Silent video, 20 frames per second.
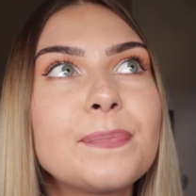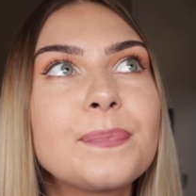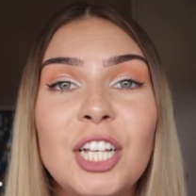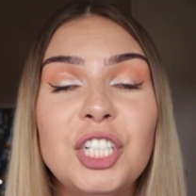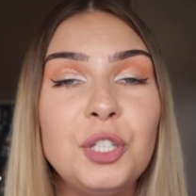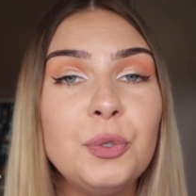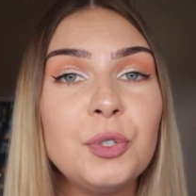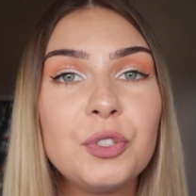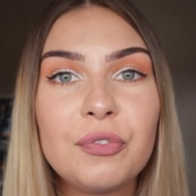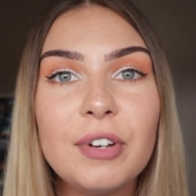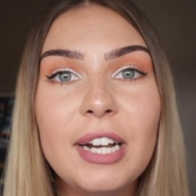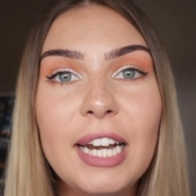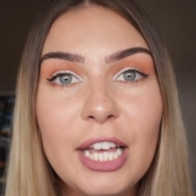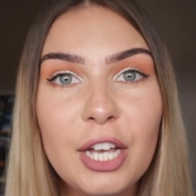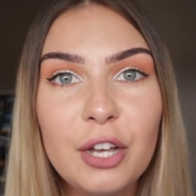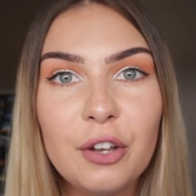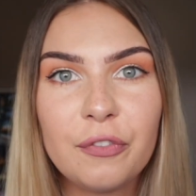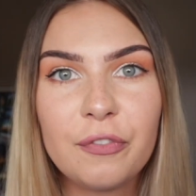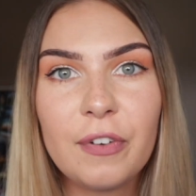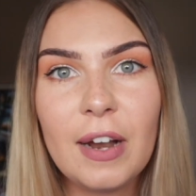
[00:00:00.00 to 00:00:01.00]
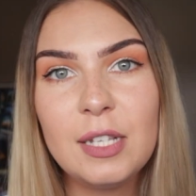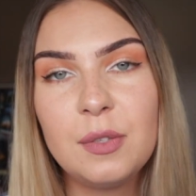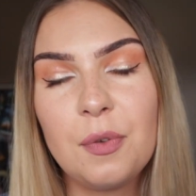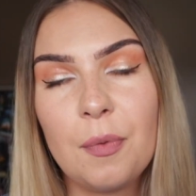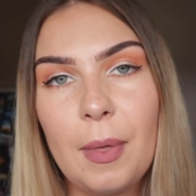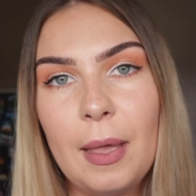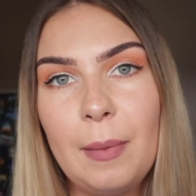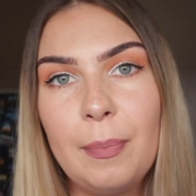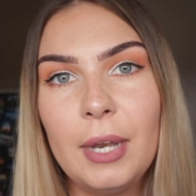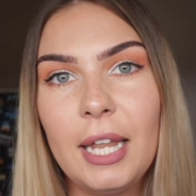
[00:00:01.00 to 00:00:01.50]
She was really good friends
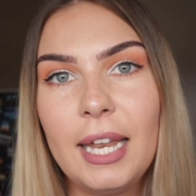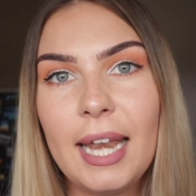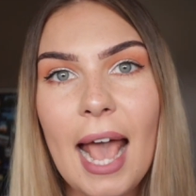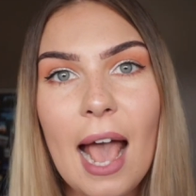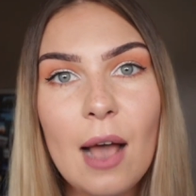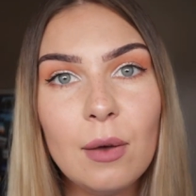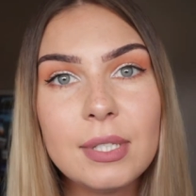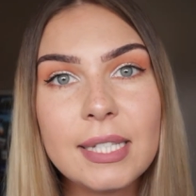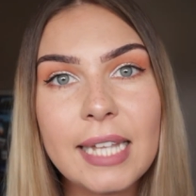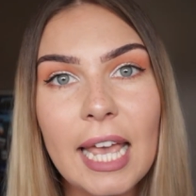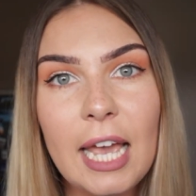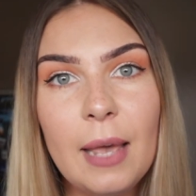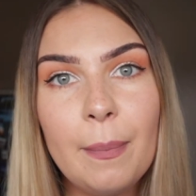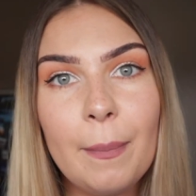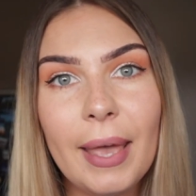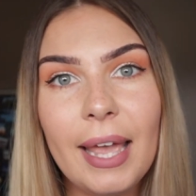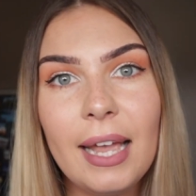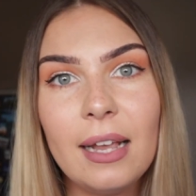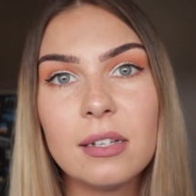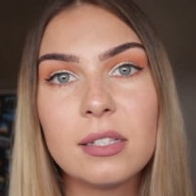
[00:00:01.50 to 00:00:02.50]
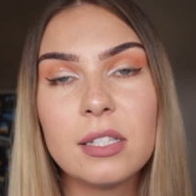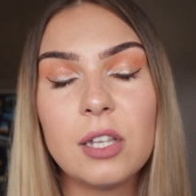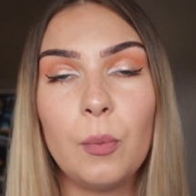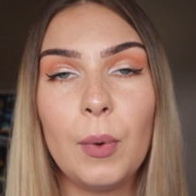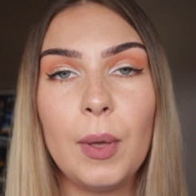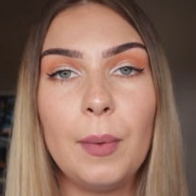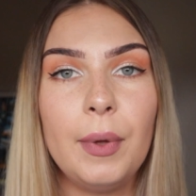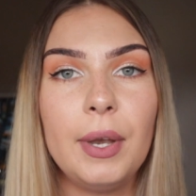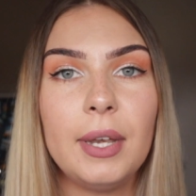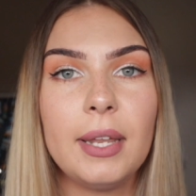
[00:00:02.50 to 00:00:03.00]
with people in housekeeping, so
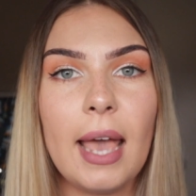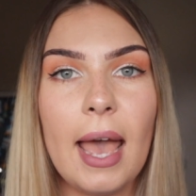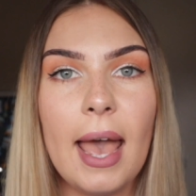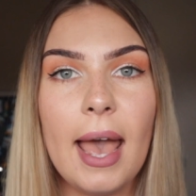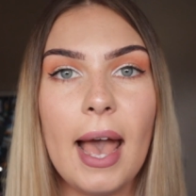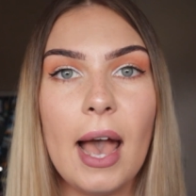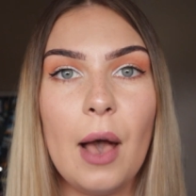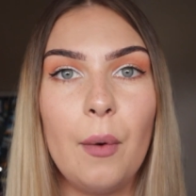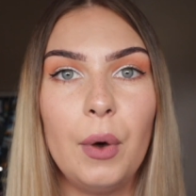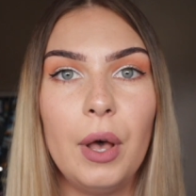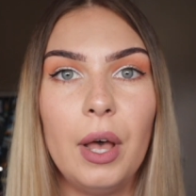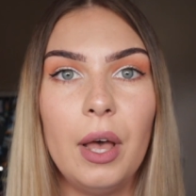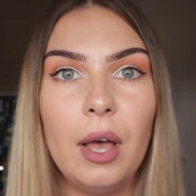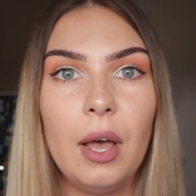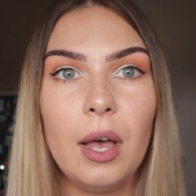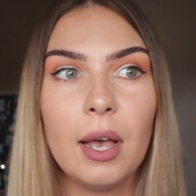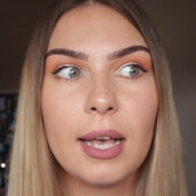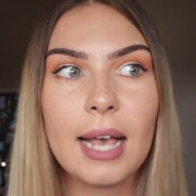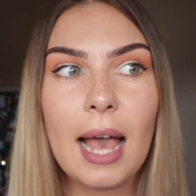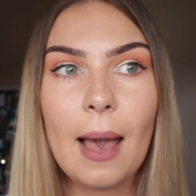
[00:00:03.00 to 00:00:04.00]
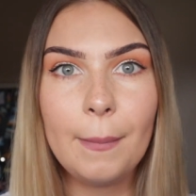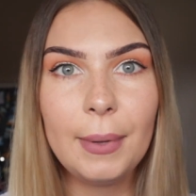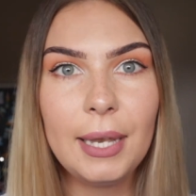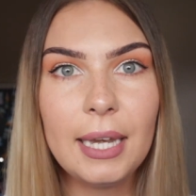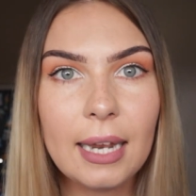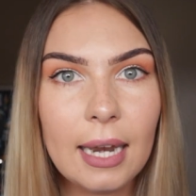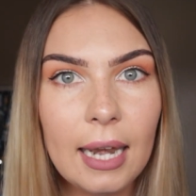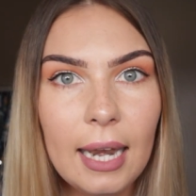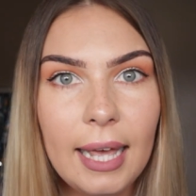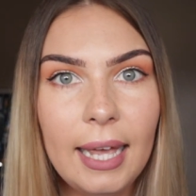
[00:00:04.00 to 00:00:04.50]
we would get our
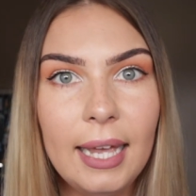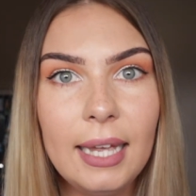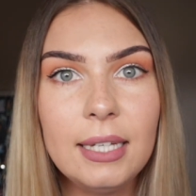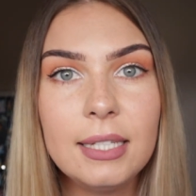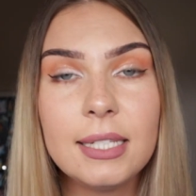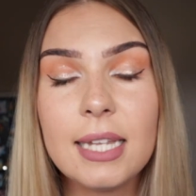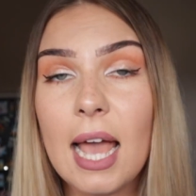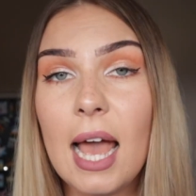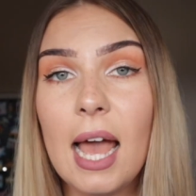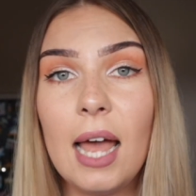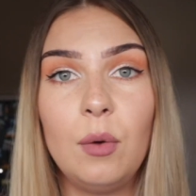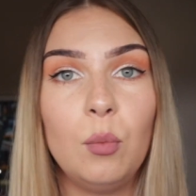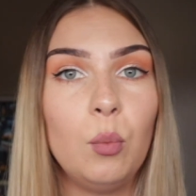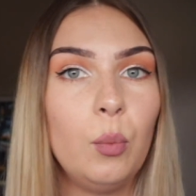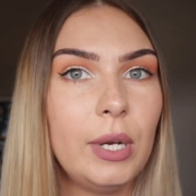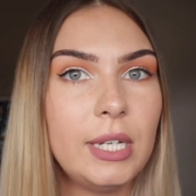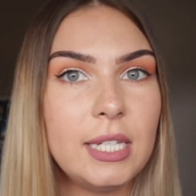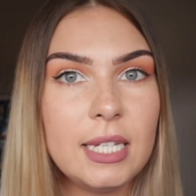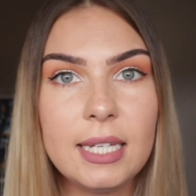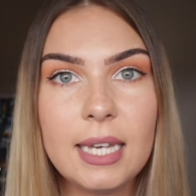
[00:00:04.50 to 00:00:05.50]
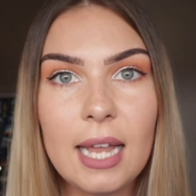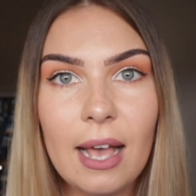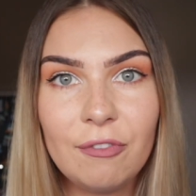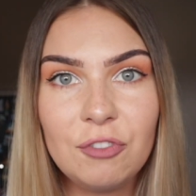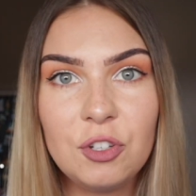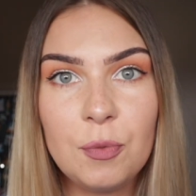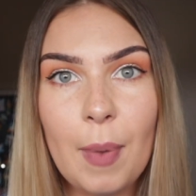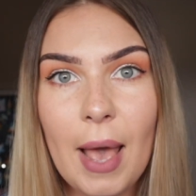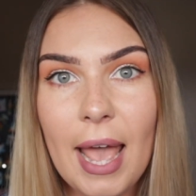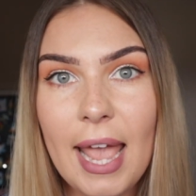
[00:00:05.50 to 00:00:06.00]
cabin cleaned and we didn't
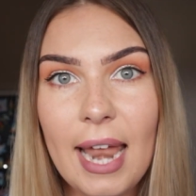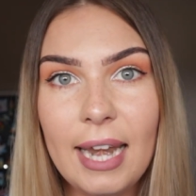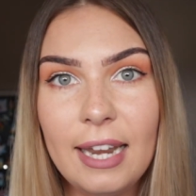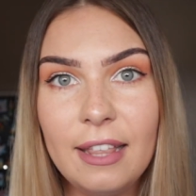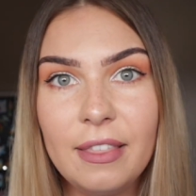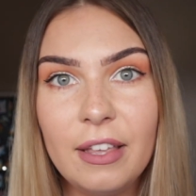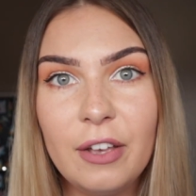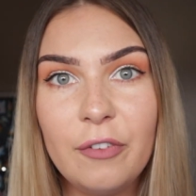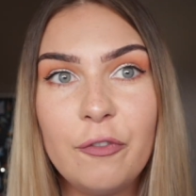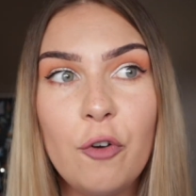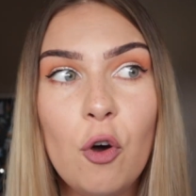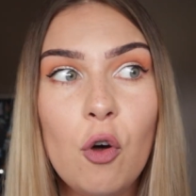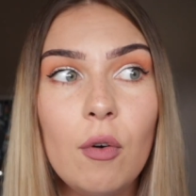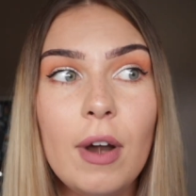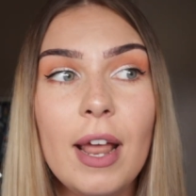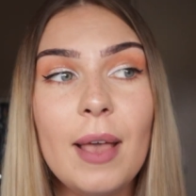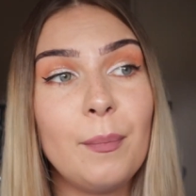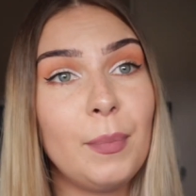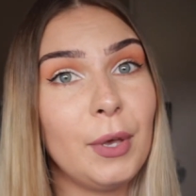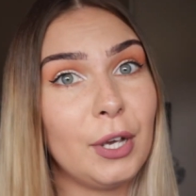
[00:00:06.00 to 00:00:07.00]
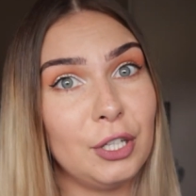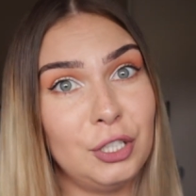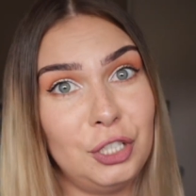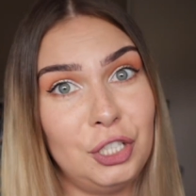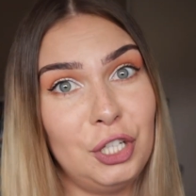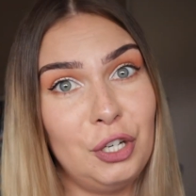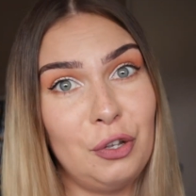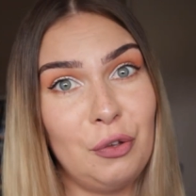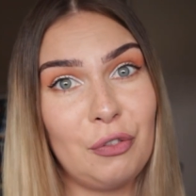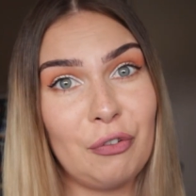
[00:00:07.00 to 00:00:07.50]
have to pay anything for it because
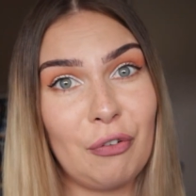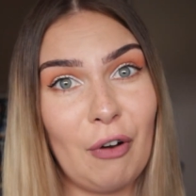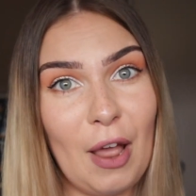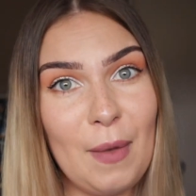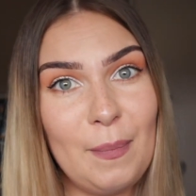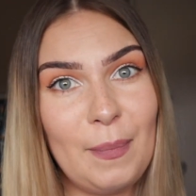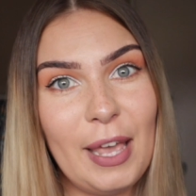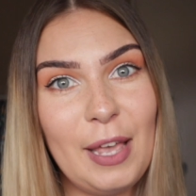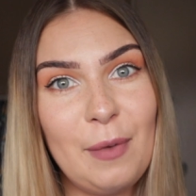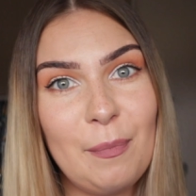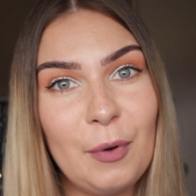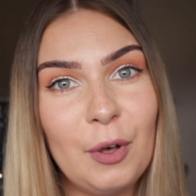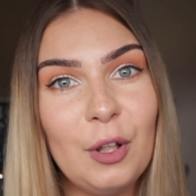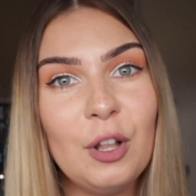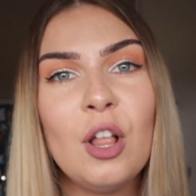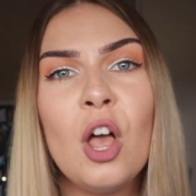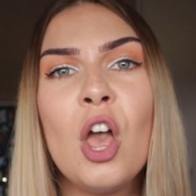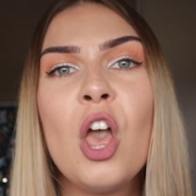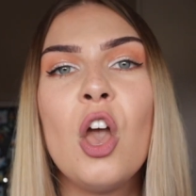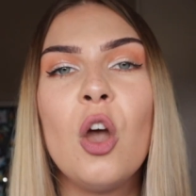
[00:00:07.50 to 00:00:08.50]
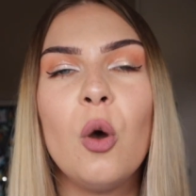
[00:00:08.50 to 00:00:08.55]
she knew the right people.